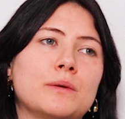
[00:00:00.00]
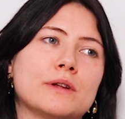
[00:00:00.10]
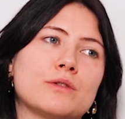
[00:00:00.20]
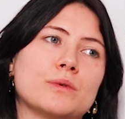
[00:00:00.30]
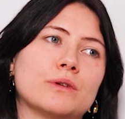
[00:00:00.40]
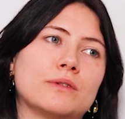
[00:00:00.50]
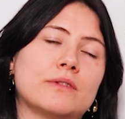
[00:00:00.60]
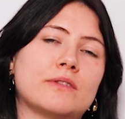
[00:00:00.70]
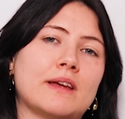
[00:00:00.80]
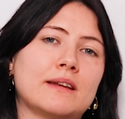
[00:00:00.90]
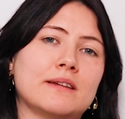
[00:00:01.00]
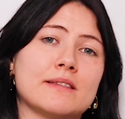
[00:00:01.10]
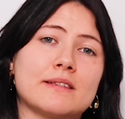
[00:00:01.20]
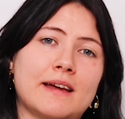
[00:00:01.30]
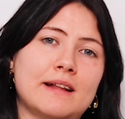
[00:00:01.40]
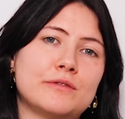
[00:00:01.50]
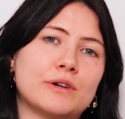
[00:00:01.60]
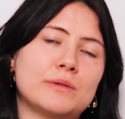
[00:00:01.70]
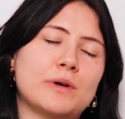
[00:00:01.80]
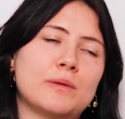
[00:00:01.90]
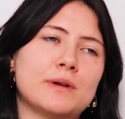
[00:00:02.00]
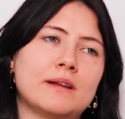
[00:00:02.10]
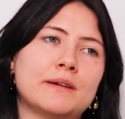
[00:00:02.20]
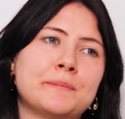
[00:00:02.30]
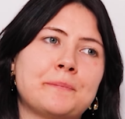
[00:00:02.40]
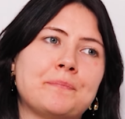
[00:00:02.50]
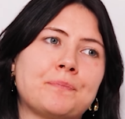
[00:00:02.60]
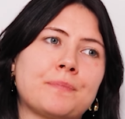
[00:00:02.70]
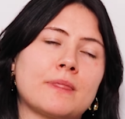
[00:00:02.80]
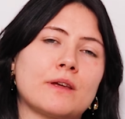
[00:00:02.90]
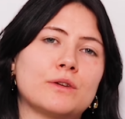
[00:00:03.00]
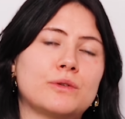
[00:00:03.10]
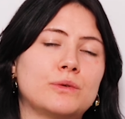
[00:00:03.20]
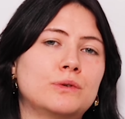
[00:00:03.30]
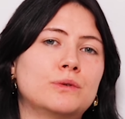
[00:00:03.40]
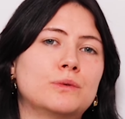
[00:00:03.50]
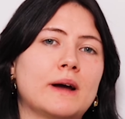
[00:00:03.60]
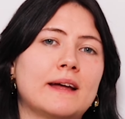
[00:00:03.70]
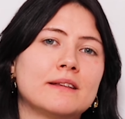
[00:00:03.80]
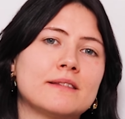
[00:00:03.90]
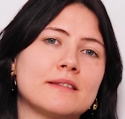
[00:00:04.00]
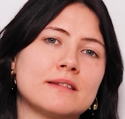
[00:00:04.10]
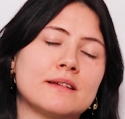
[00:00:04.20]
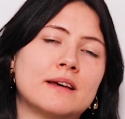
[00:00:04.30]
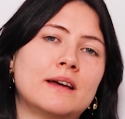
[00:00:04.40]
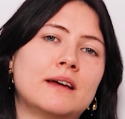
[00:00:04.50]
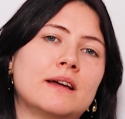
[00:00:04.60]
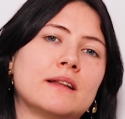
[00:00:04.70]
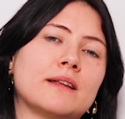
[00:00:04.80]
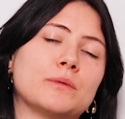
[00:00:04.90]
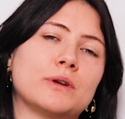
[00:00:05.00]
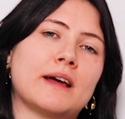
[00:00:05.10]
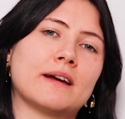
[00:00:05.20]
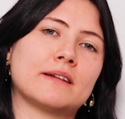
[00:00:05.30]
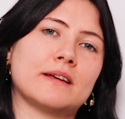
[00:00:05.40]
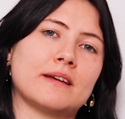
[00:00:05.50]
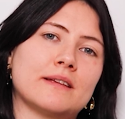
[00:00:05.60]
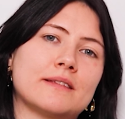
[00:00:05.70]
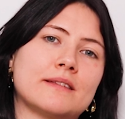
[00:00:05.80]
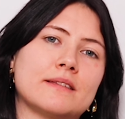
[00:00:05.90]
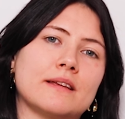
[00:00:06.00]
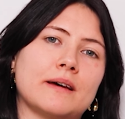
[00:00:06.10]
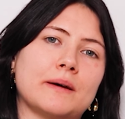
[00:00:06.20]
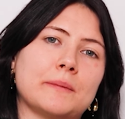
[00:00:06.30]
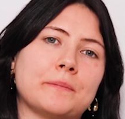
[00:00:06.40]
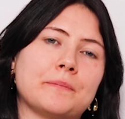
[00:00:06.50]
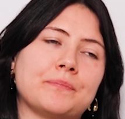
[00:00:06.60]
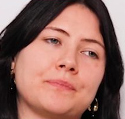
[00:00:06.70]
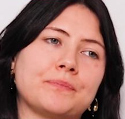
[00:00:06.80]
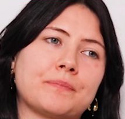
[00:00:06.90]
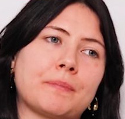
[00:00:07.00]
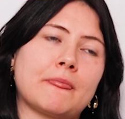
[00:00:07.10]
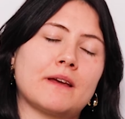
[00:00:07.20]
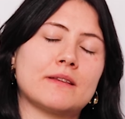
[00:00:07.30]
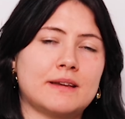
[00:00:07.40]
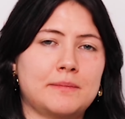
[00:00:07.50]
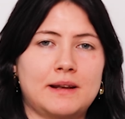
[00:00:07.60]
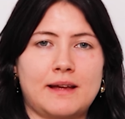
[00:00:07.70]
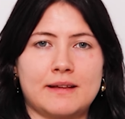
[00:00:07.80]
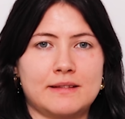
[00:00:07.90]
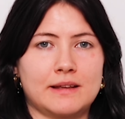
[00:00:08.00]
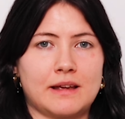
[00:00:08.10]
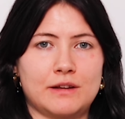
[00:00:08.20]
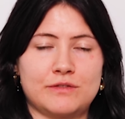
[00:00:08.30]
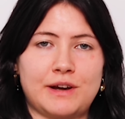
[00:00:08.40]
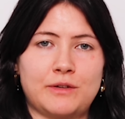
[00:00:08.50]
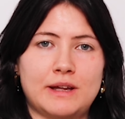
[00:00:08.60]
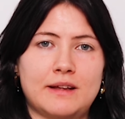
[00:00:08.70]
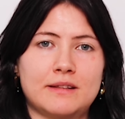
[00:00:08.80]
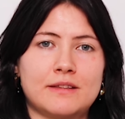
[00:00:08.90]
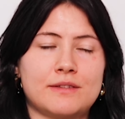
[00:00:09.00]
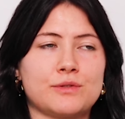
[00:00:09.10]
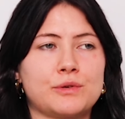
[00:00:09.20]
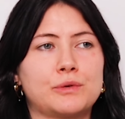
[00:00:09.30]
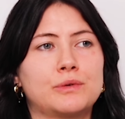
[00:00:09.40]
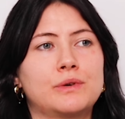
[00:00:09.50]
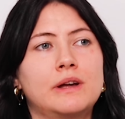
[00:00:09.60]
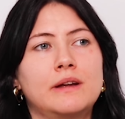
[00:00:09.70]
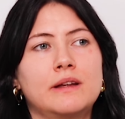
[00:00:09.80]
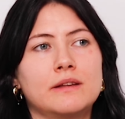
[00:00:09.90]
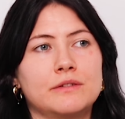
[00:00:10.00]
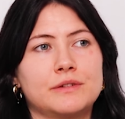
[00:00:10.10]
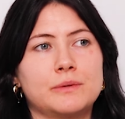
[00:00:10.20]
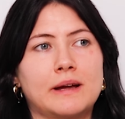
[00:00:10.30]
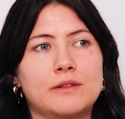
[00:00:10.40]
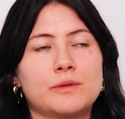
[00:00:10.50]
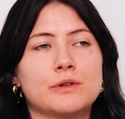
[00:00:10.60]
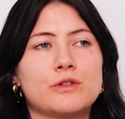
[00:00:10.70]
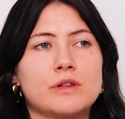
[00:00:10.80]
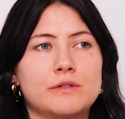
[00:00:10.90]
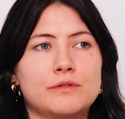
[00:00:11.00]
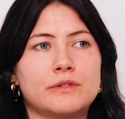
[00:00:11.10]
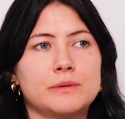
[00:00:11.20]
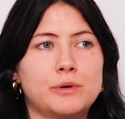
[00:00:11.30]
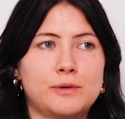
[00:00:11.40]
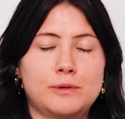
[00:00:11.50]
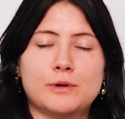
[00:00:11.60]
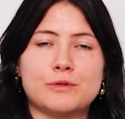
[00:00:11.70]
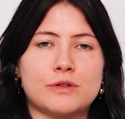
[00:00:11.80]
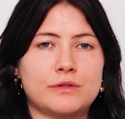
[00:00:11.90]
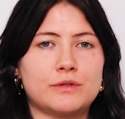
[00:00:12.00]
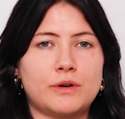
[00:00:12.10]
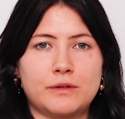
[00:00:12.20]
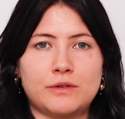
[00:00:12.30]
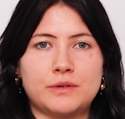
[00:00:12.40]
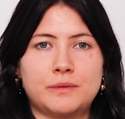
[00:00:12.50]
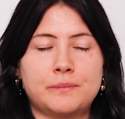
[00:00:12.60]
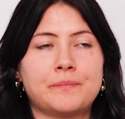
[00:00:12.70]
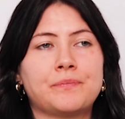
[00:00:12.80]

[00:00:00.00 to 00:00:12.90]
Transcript: which would set the scale for the mobile, 2 weights that would act as stabilizing invariants. So if the weights would shift, the pole would shift also.